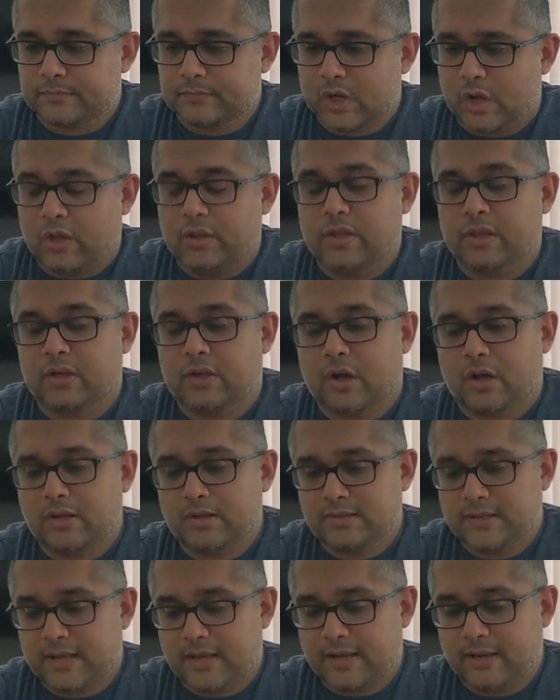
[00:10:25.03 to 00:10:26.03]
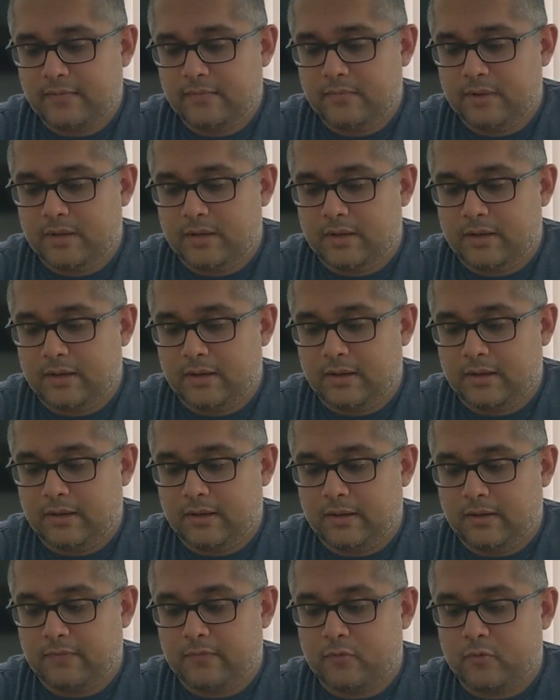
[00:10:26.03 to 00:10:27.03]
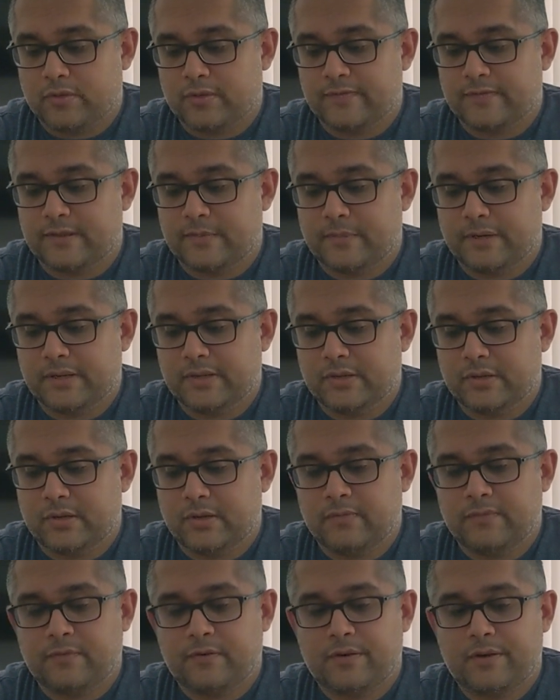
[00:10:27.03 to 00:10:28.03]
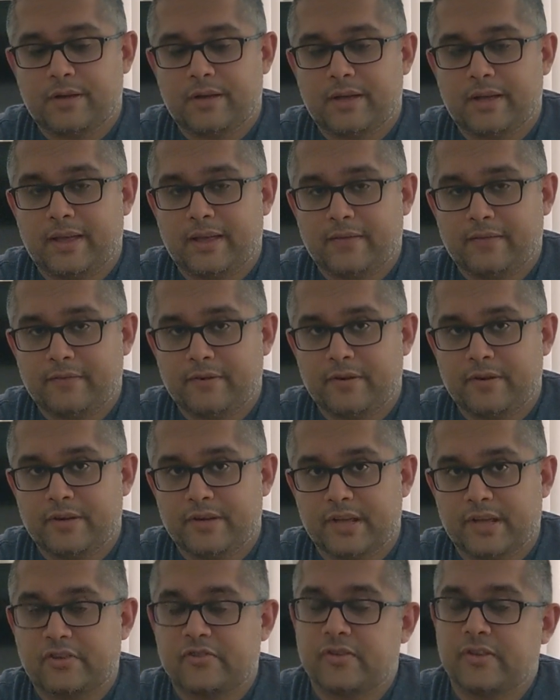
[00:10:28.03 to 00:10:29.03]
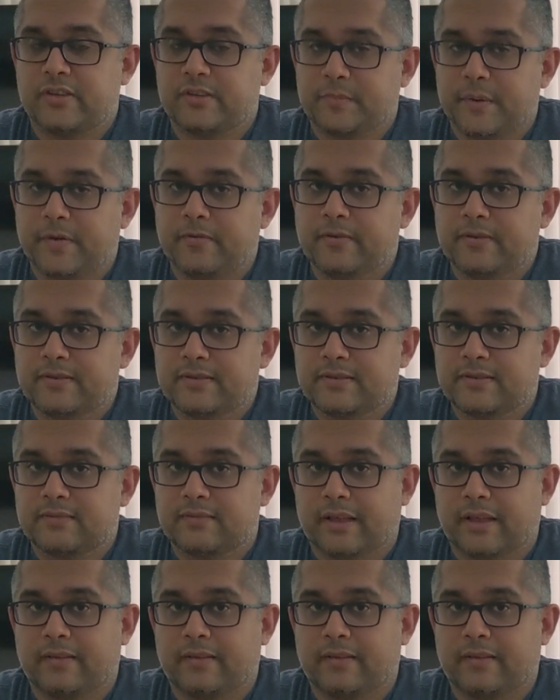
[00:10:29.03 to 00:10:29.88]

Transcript: On the con side, of course, if somebody's looking for a heavier deduction experience,